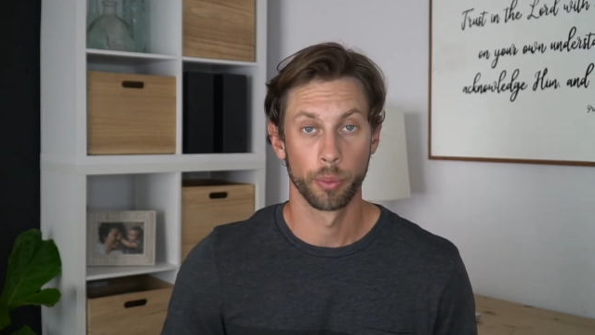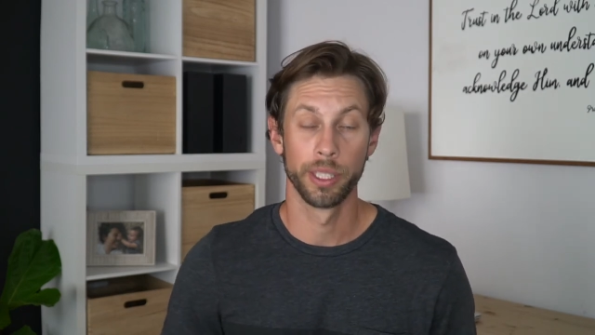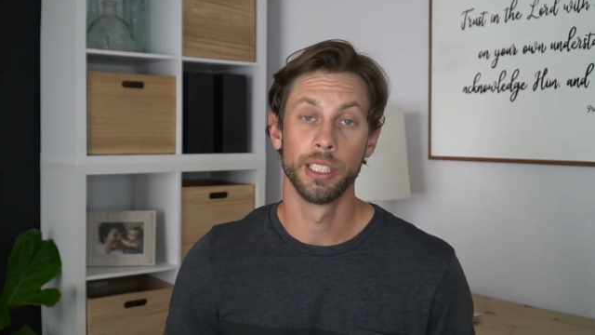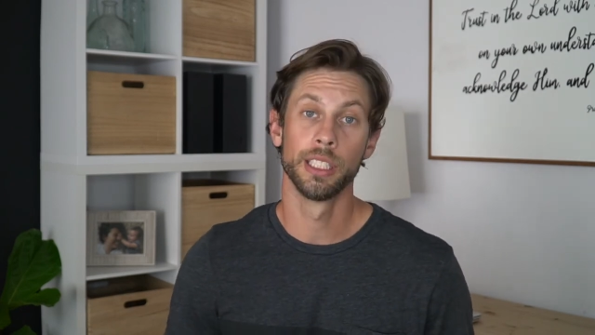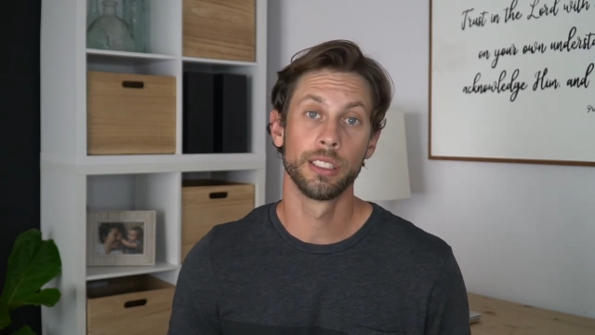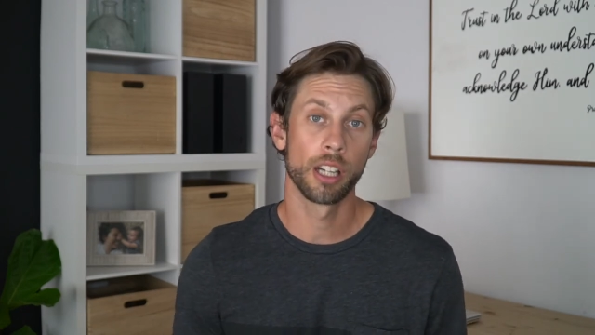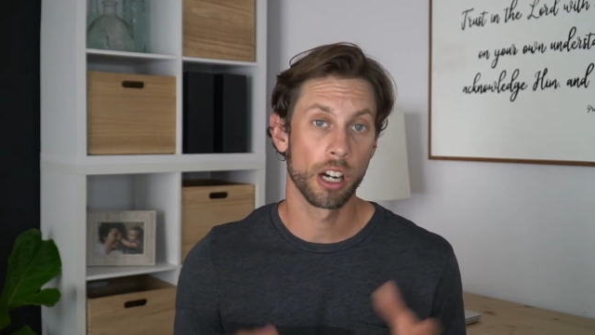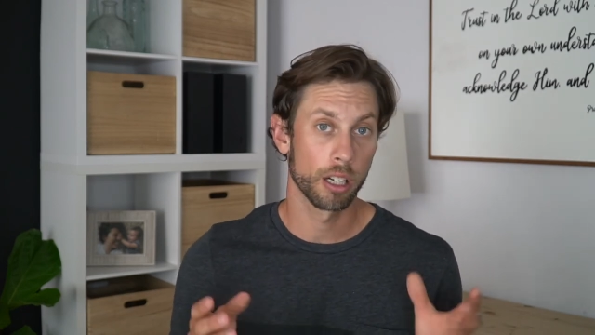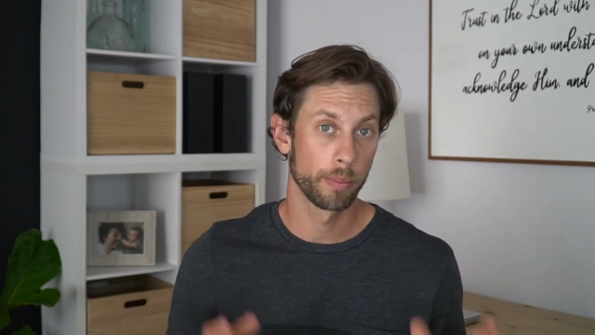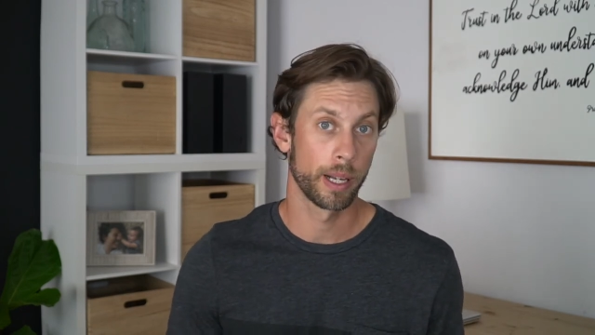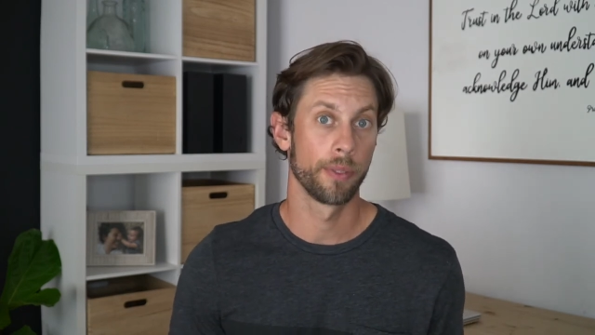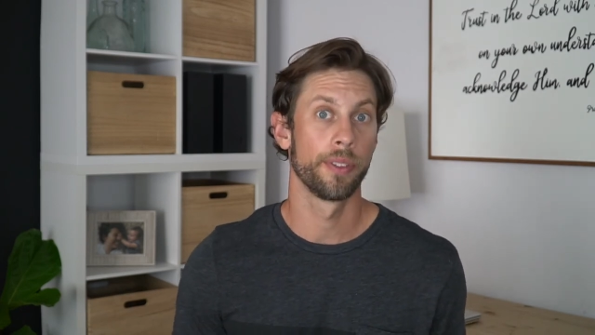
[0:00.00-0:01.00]
we did talk
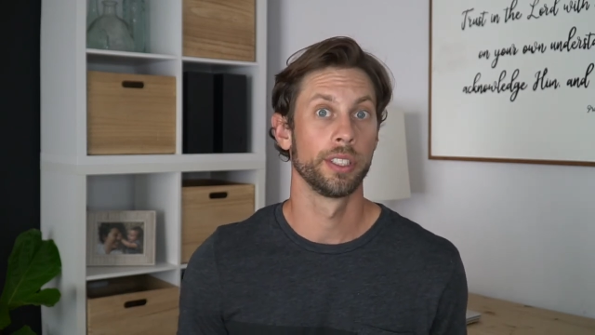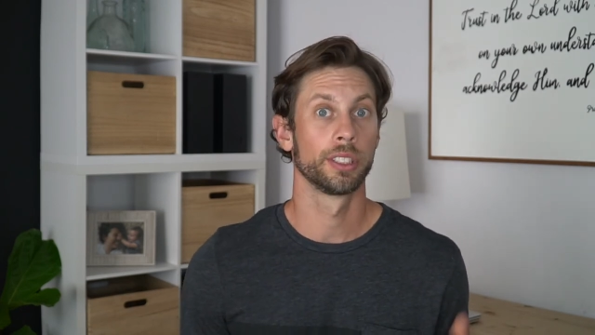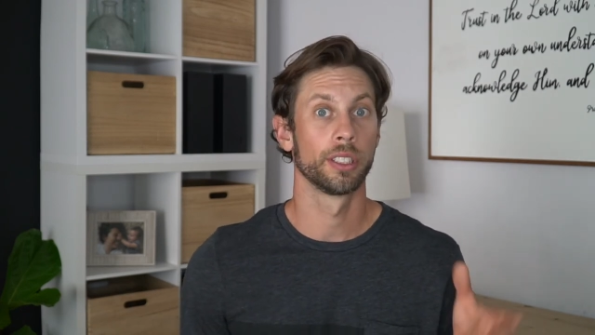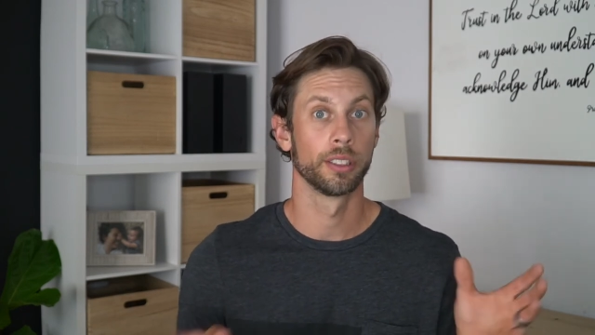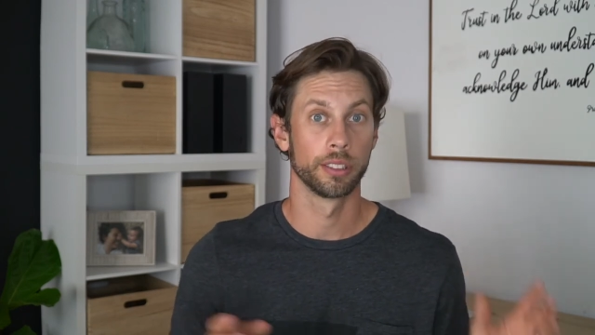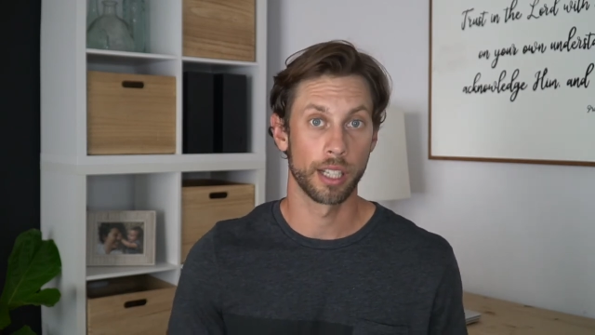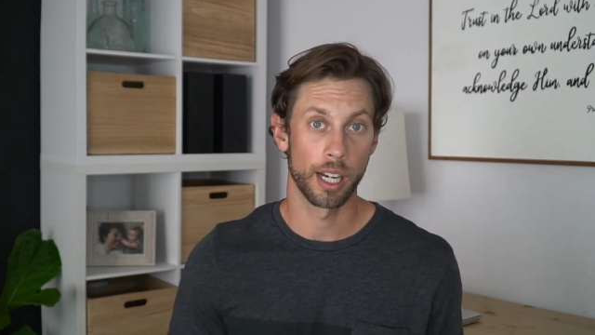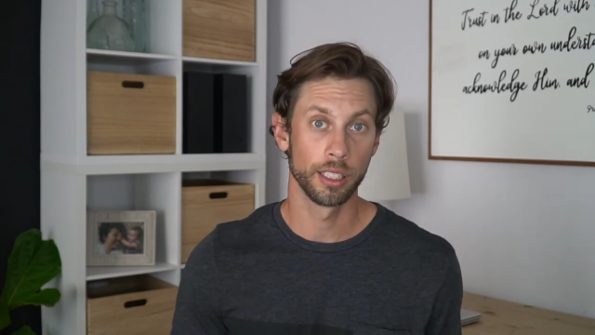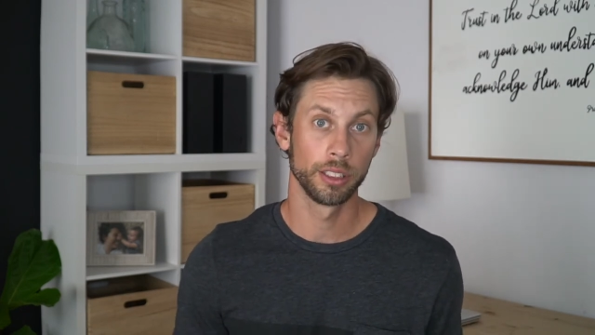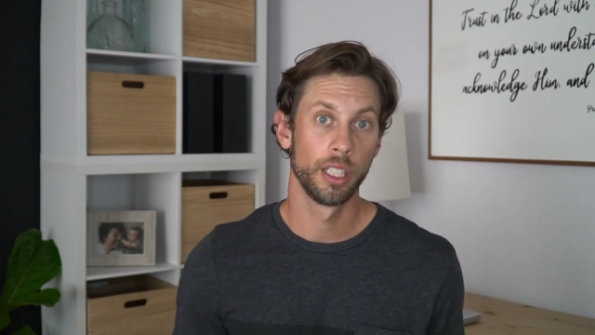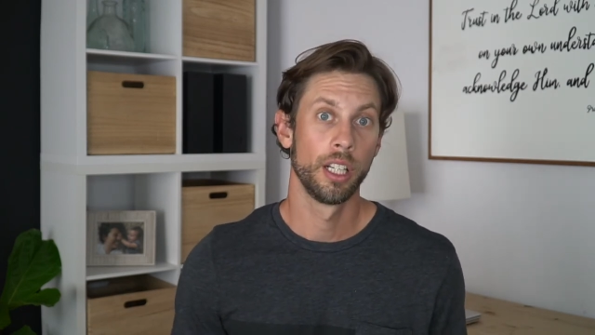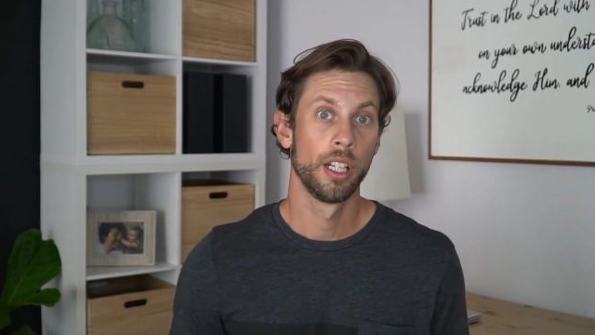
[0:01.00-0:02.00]
about this a lot